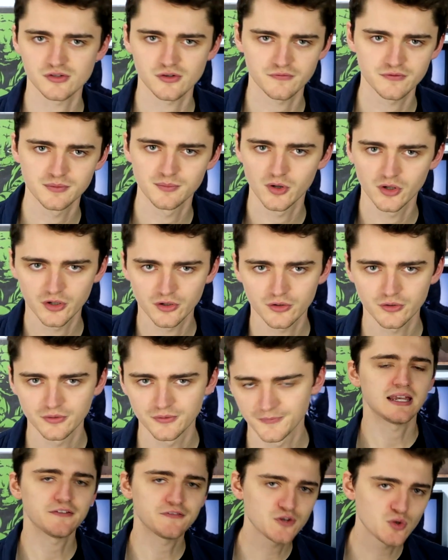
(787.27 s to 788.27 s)
of the monocle.
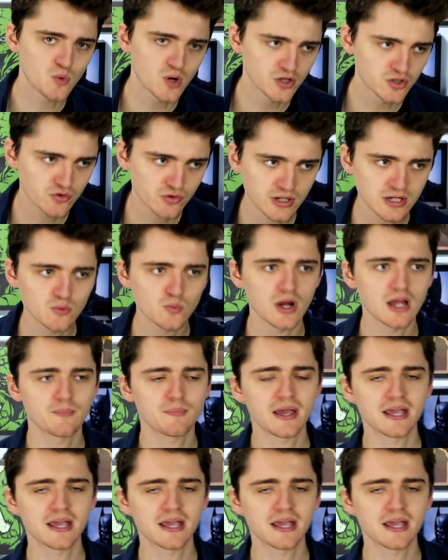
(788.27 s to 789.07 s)
And if you're wondering where